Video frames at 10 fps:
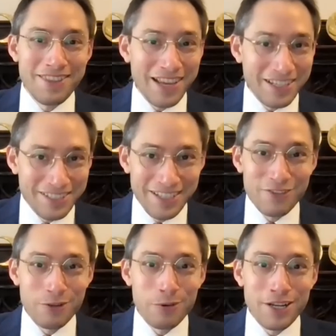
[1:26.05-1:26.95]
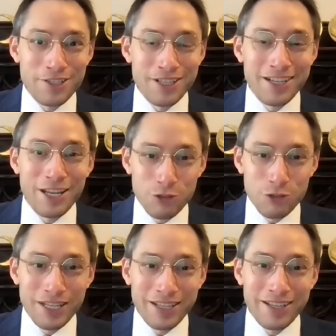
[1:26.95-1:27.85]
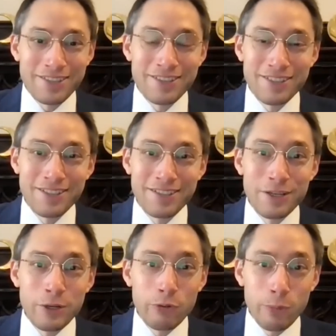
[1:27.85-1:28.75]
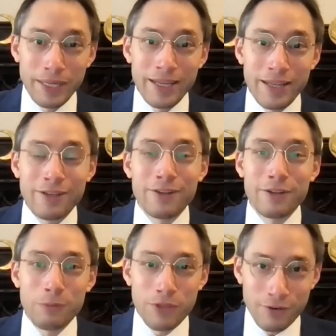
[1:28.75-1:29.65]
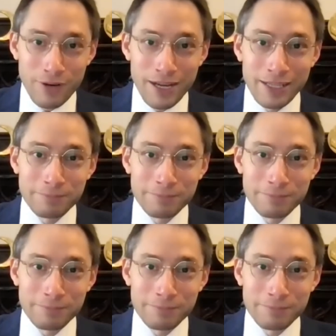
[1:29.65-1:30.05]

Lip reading: Thanks again for watching and joining us. We begin with our reading.